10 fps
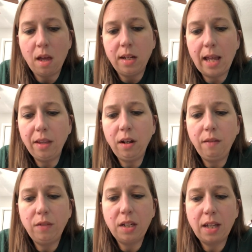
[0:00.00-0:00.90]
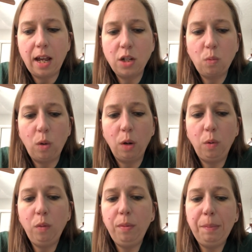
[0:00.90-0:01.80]
Now that I've discussed where
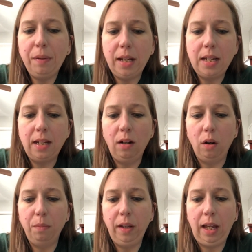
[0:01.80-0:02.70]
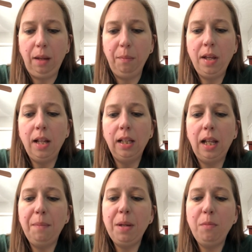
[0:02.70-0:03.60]
we will be placing our blame,
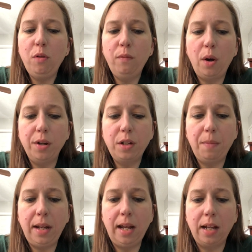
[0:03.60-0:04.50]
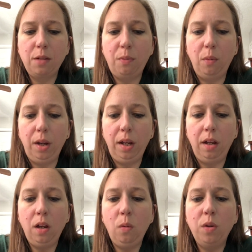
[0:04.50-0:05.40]
let me move on to my next point,
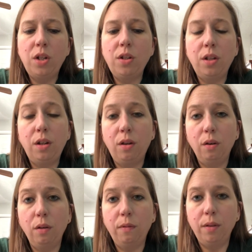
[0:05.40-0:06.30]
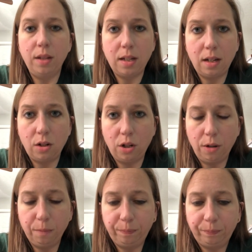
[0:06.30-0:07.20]
which is the cure for this issue.